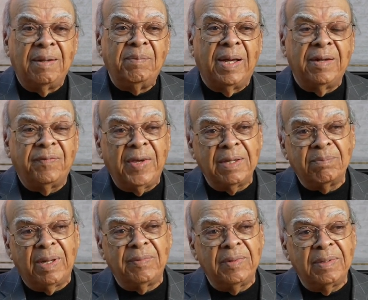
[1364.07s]
Matter of fact,
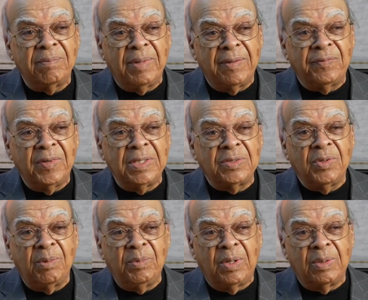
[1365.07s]
my my first
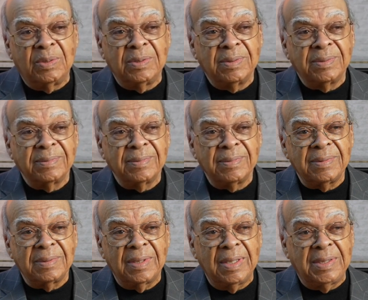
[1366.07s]
trombone,
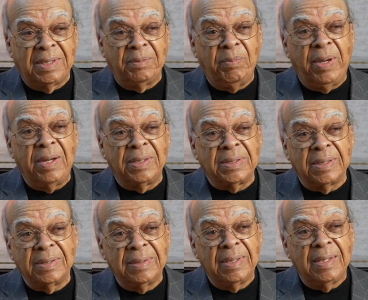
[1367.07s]
this is embarrassing.